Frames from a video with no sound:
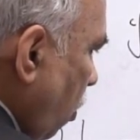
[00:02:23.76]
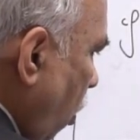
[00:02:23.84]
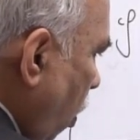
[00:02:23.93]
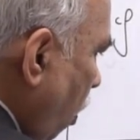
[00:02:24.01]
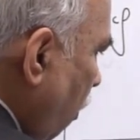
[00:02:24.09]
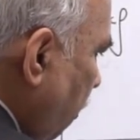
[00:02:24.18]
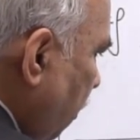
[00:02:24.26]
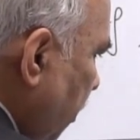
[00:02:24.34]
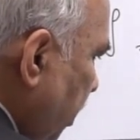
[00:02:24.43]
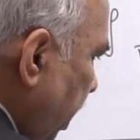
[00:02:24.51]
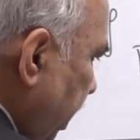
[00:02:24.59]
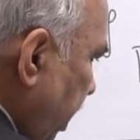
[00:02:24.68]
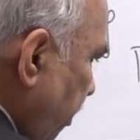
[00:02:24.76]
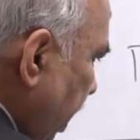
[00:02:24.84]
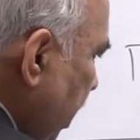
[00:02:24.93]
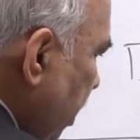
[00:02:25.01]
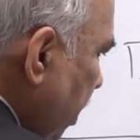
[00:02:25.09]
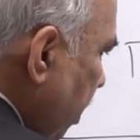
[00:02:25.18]
of the
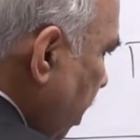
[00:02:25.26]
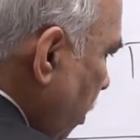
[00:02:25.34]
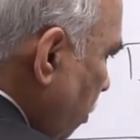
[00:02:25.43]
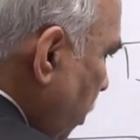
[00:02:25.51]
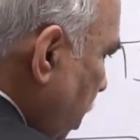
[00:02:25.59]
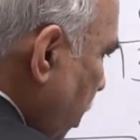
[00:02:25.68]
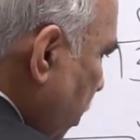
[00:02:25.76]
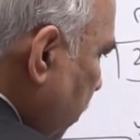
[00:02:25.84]
given number.